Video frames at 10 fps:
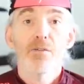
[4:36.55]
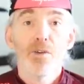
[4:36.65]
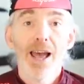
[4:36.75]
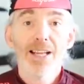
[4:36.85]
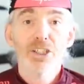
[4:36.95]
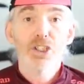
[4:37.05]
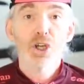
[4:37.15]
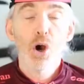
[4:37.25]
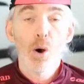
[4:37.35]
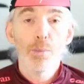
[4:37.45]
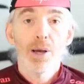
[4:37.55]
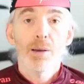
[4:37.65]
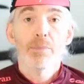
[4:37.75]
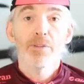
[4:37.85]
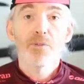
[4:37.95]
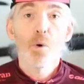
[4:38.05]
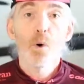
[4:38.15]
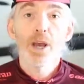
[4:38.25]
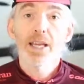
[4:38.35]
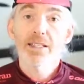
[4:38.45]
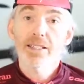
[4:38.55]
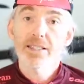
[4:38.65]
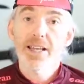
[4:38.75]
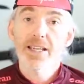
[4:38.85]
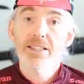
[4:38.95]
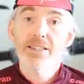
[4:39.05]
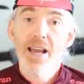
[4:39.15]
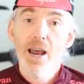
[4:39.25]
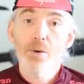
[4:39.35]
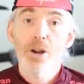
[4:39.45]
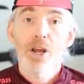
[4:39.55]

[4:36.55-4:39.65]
flat top before it descends down.